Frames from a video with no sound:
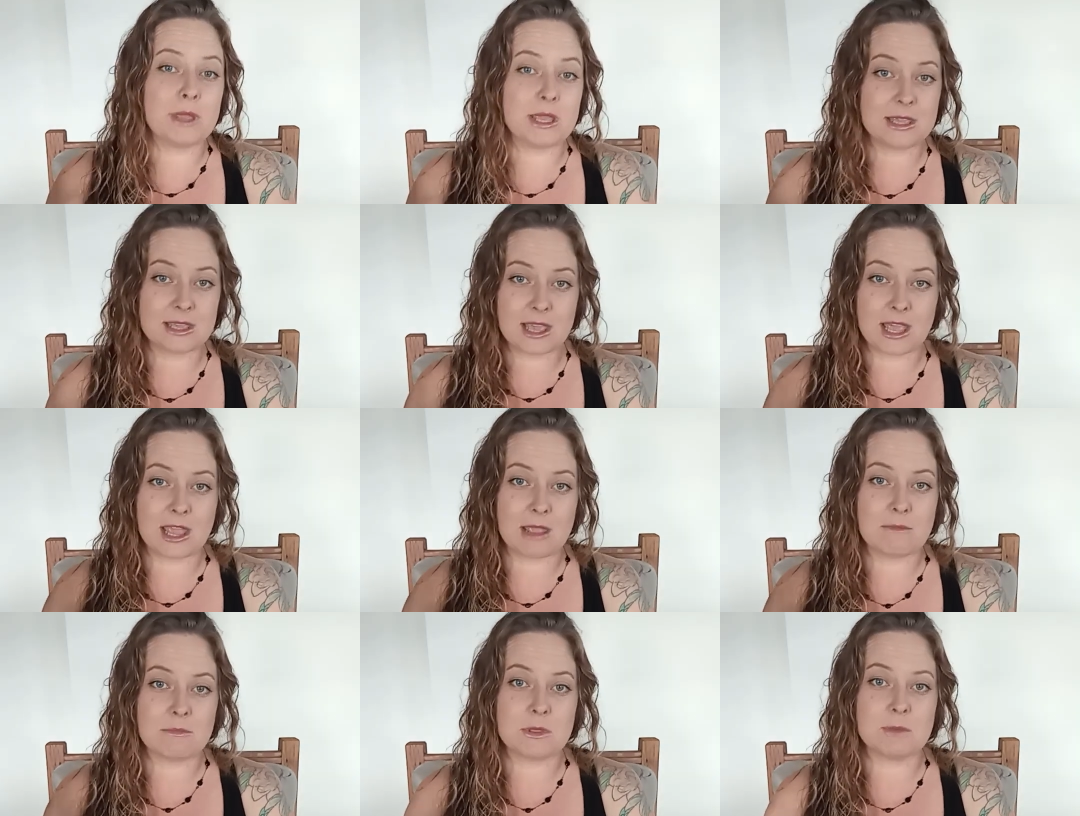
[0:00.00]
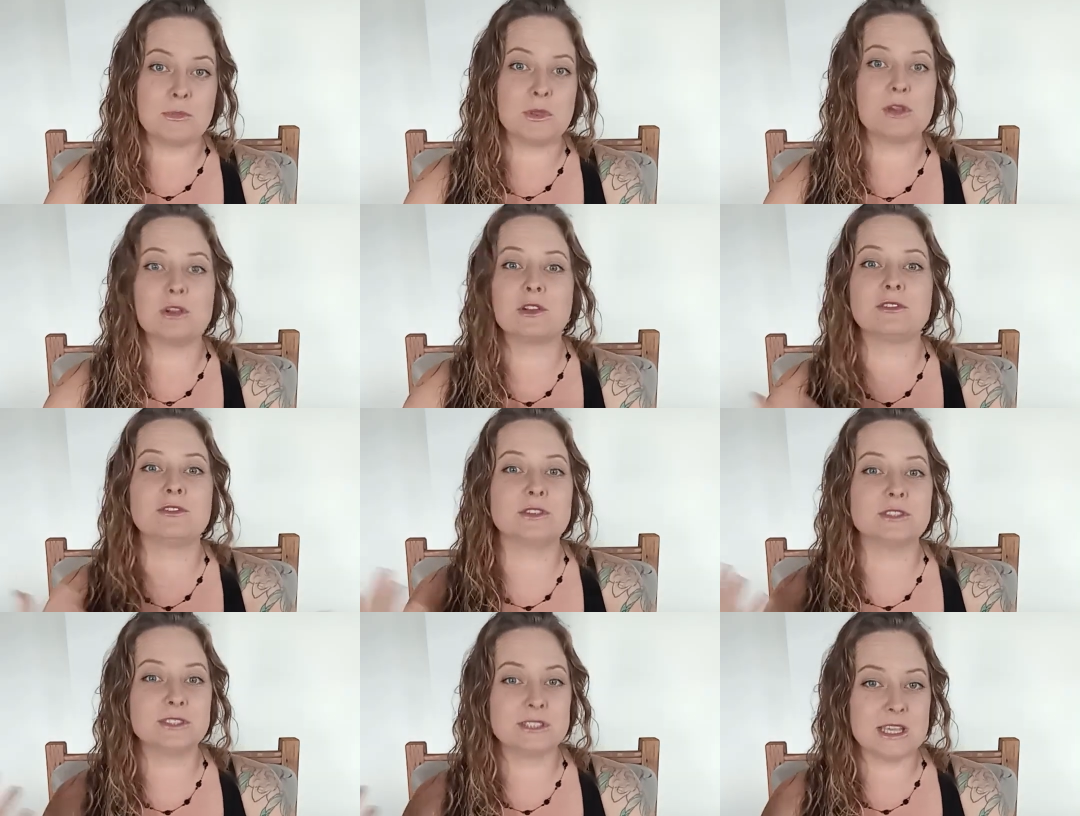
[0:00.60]
became the
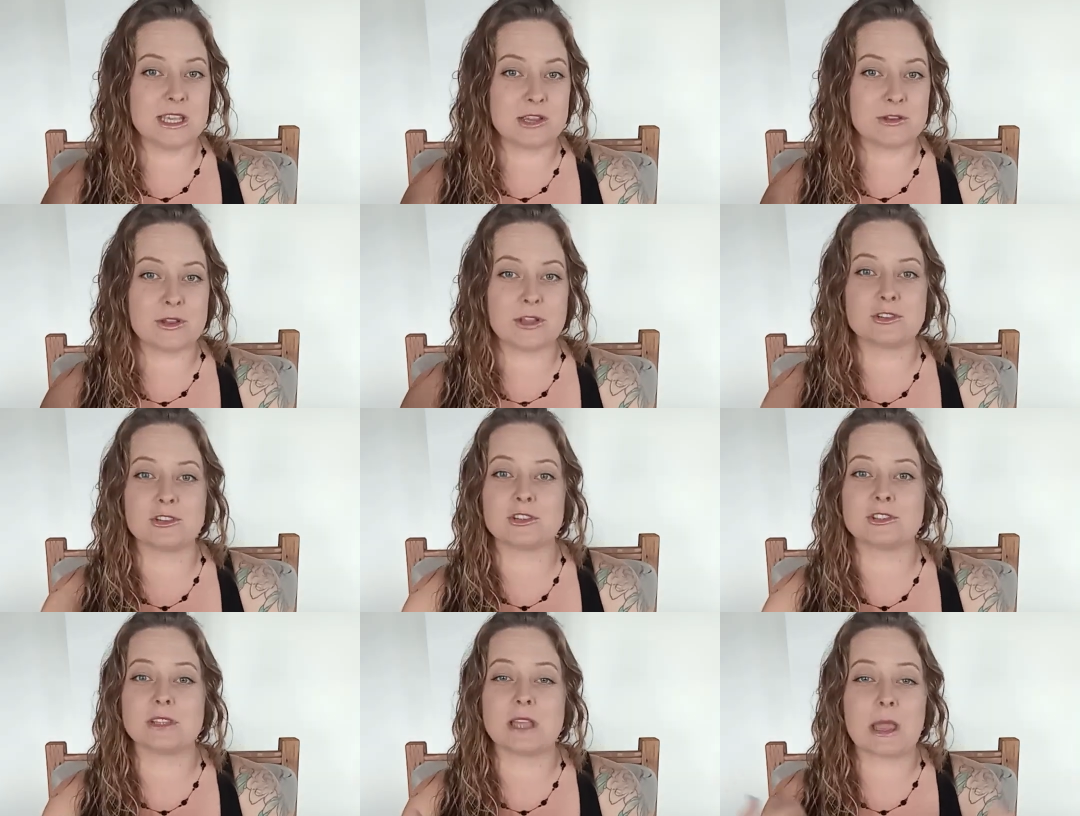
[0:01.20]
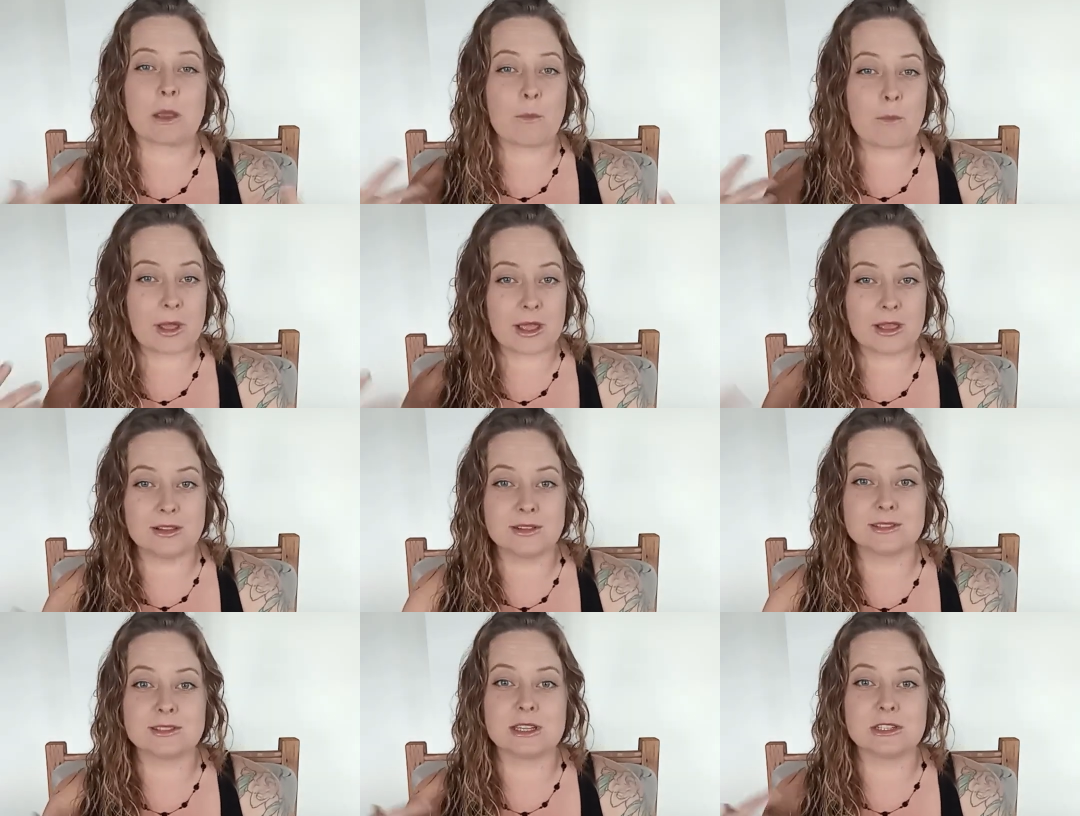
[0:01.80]
beautiful sea creatures like
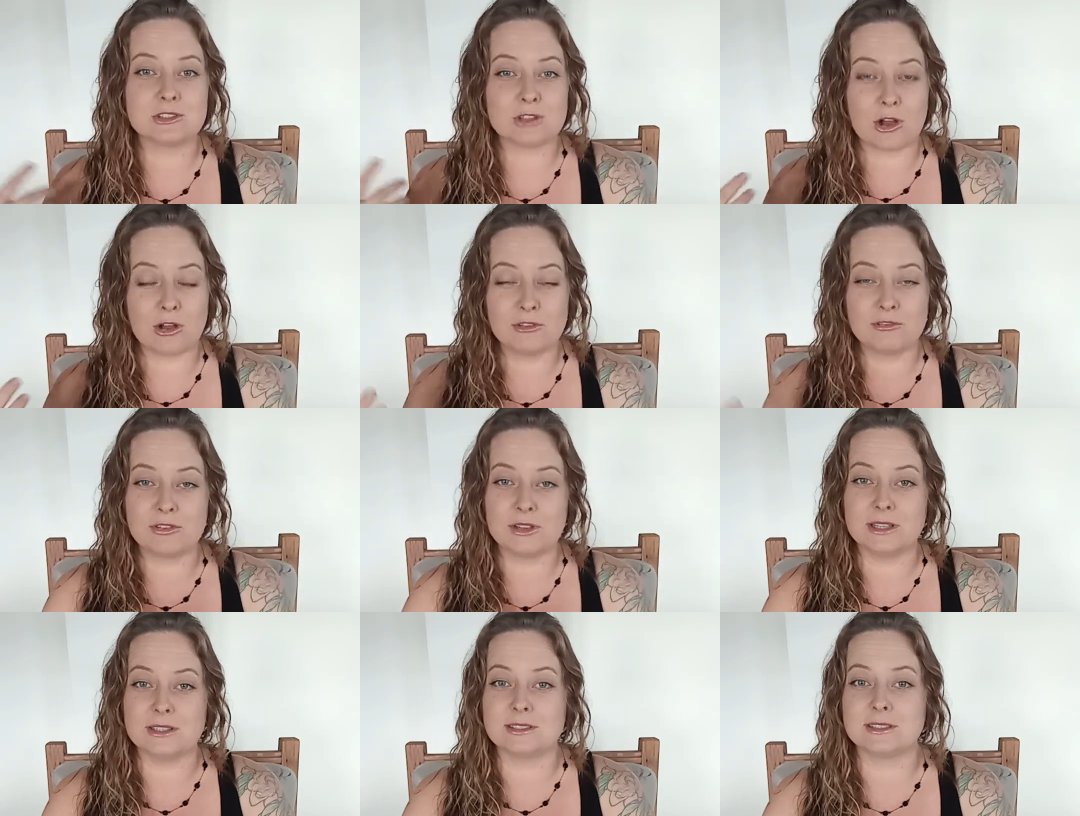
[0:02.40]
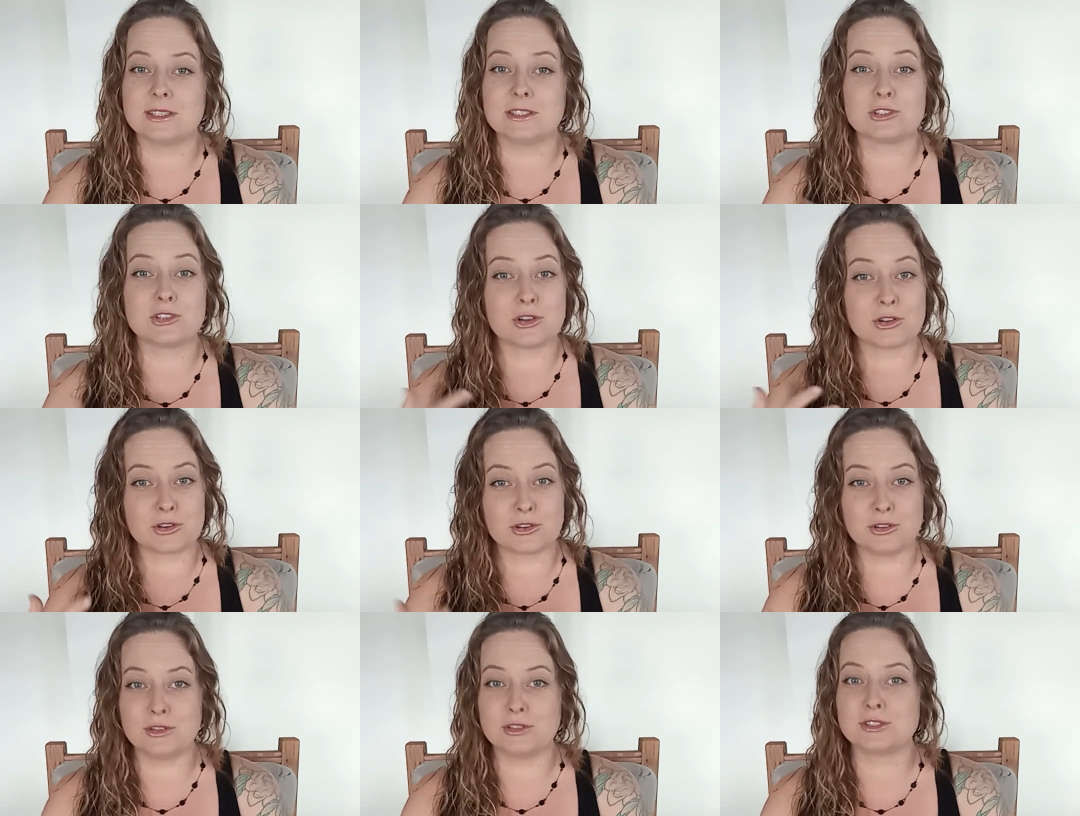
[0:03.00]
whales and dolphins and
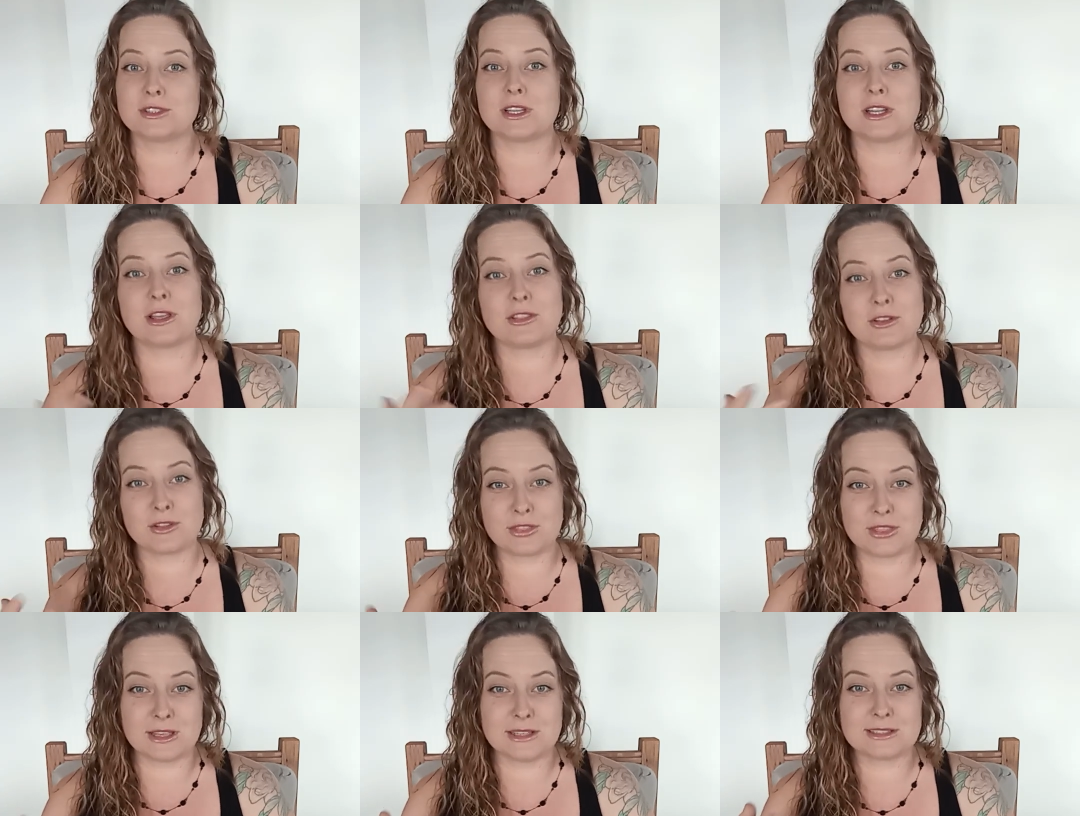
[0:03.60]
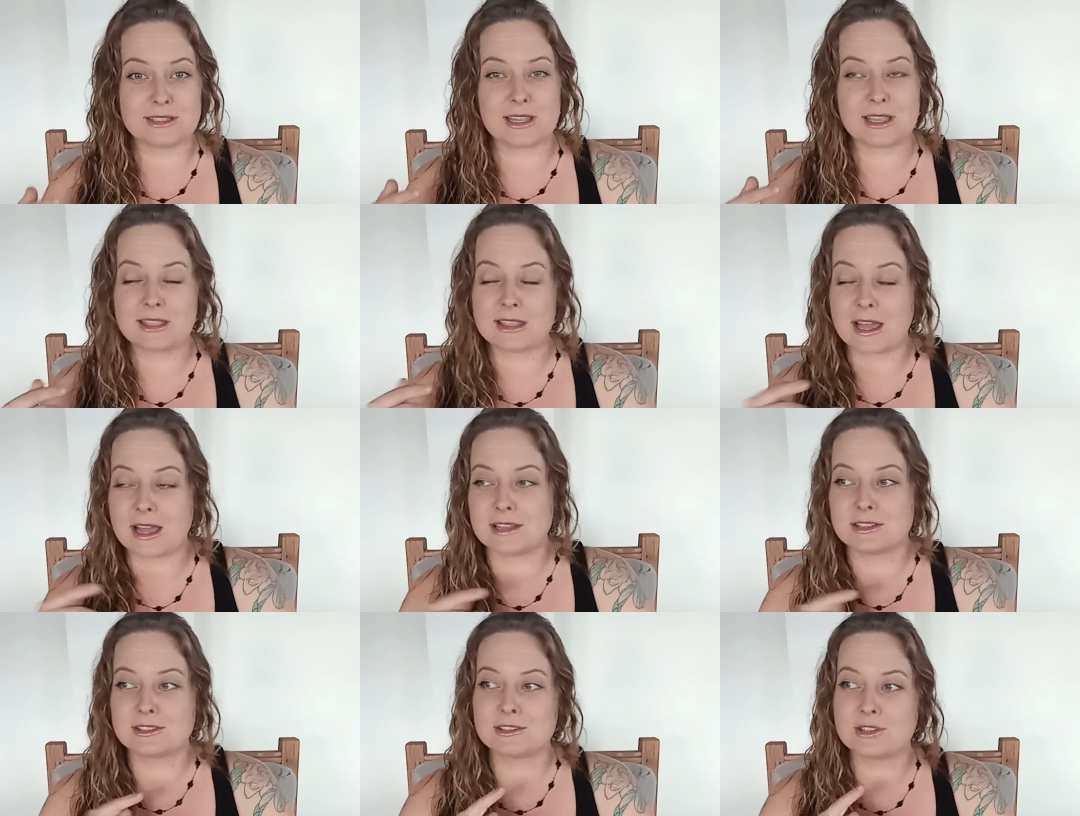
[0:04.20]
turtles and other things like
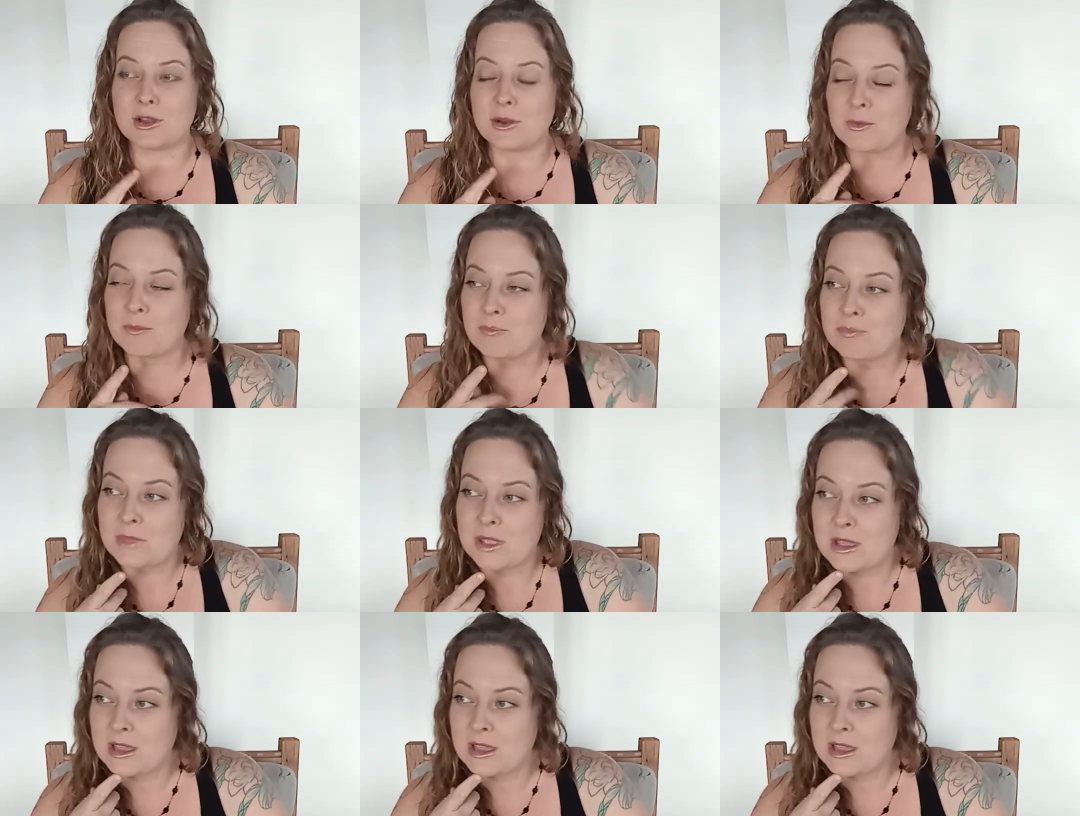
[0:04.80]
that. So